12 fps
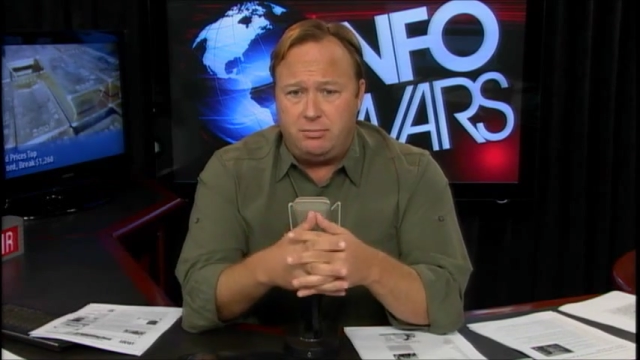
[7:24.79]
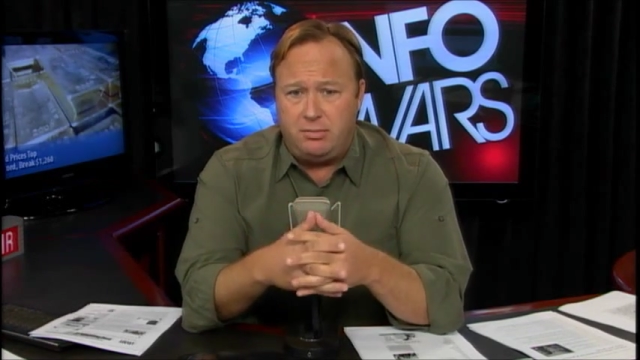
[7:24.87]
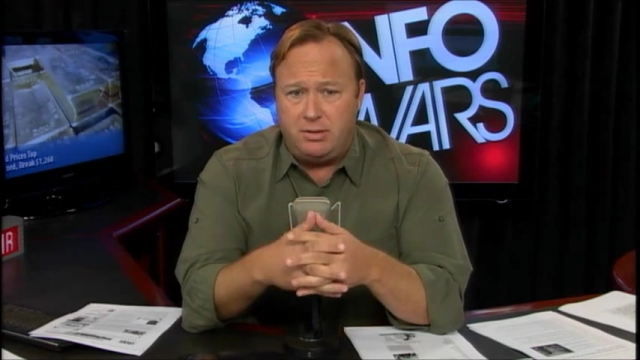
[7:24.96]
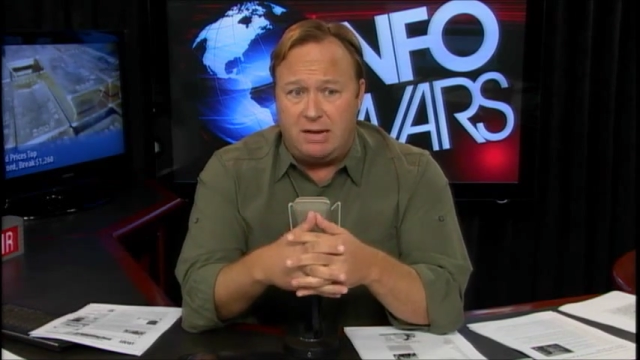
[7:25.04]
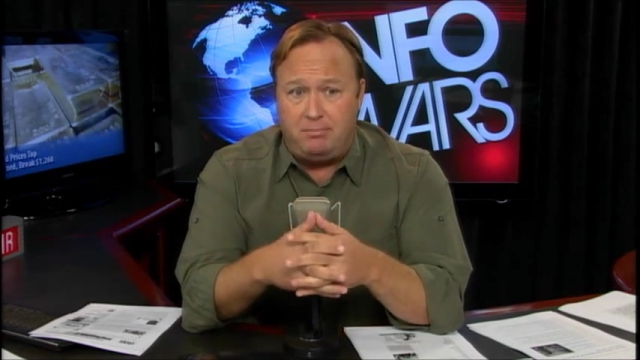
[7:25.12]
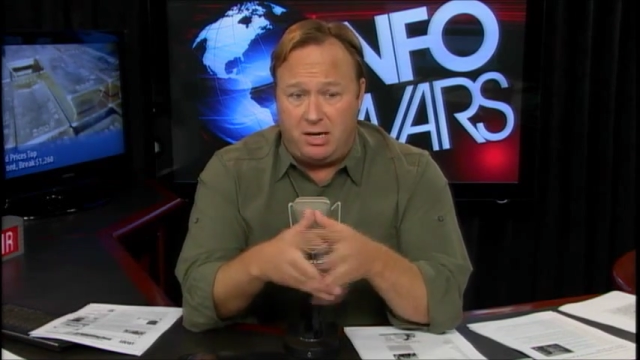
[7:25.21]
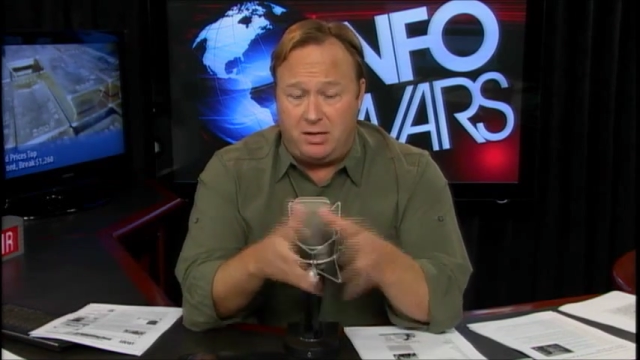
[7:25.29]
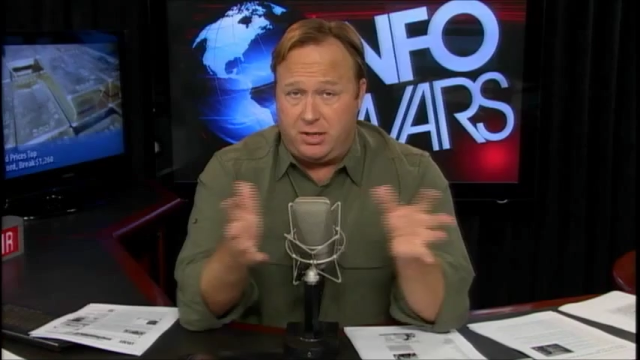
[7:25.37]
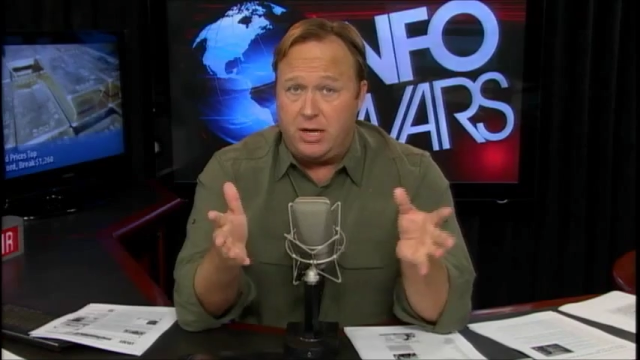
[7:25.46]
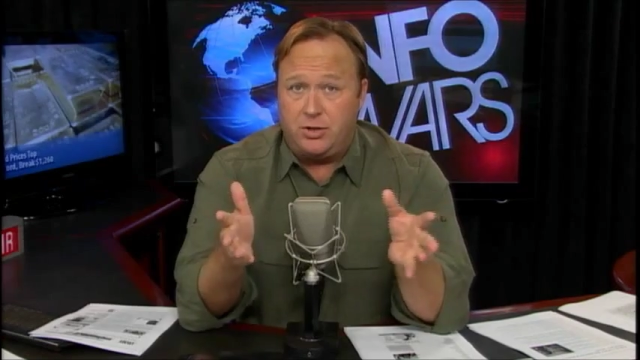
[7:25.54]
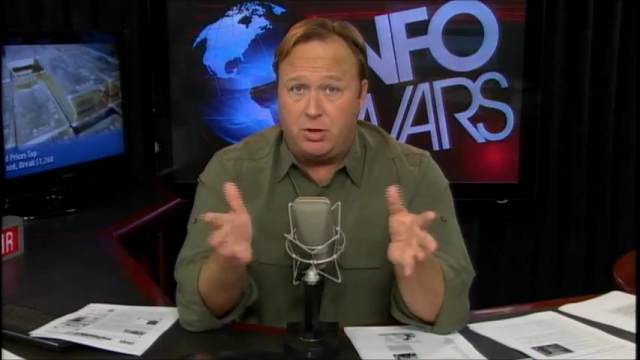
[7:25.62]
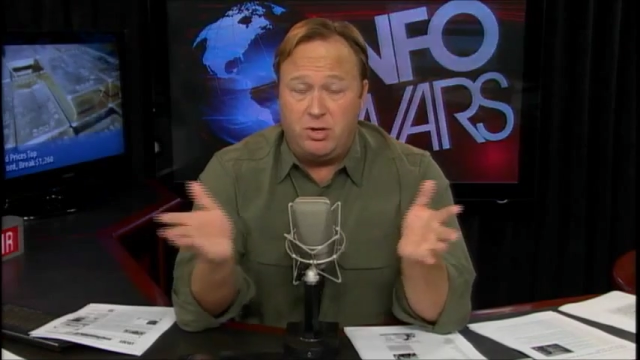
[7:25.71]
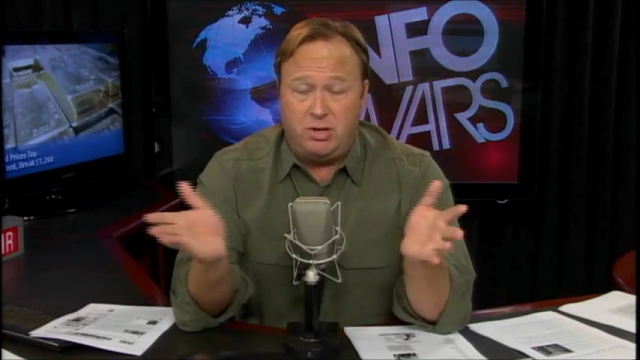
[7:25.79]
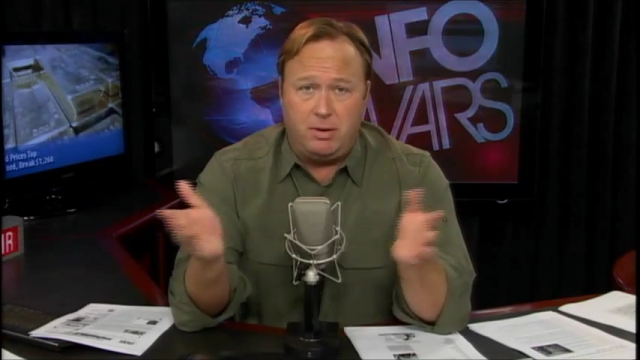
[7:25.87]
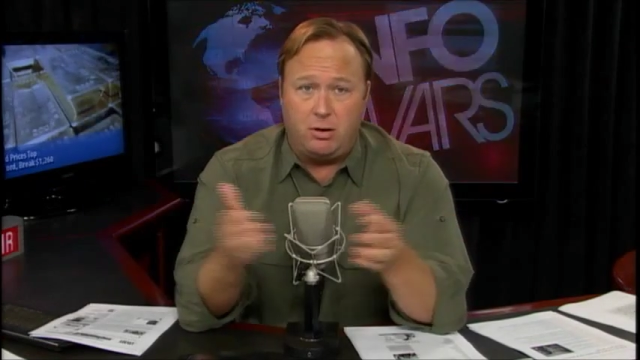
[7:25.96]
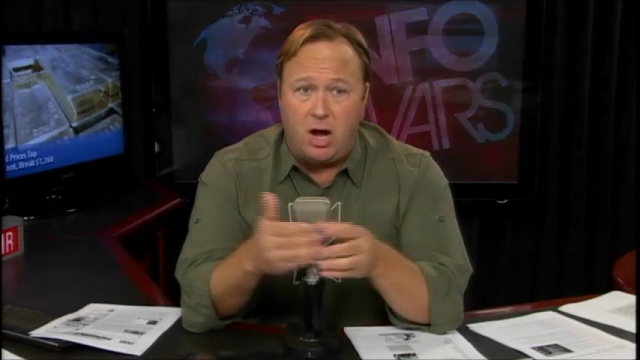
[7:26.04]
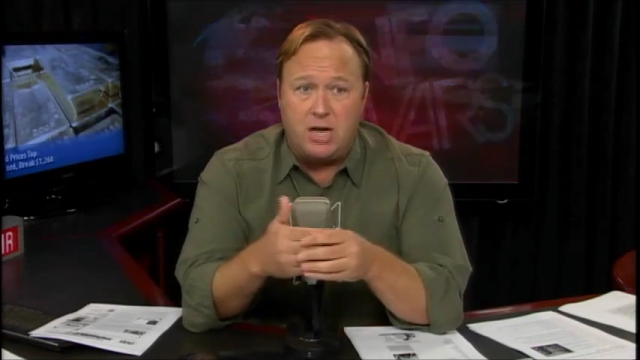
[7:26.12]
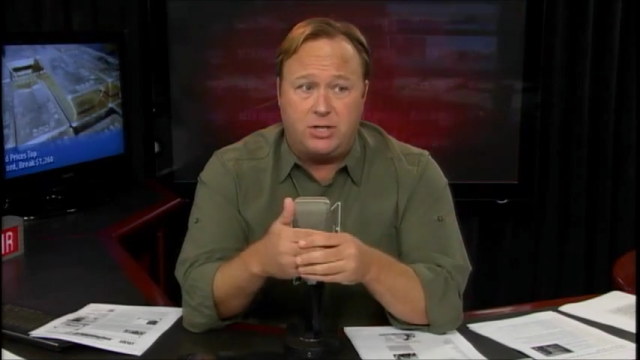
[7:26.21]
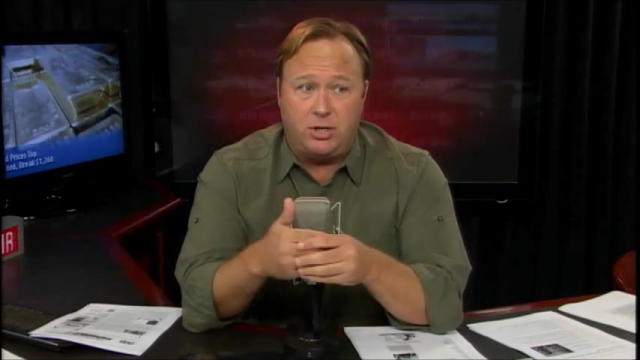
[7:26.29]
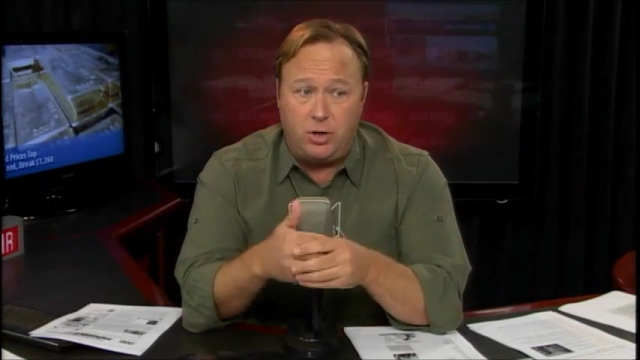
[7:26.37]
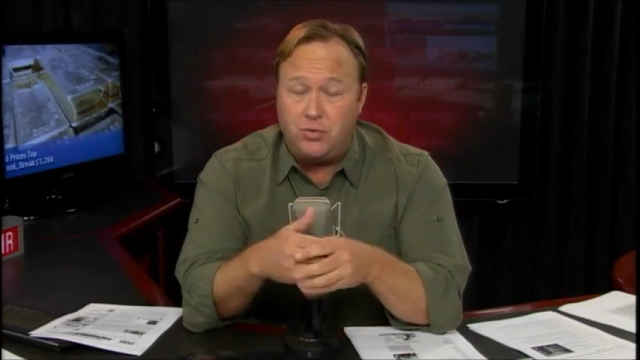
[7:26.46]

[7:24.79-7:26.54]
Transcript: because I've been at the gun show with him here in Austin.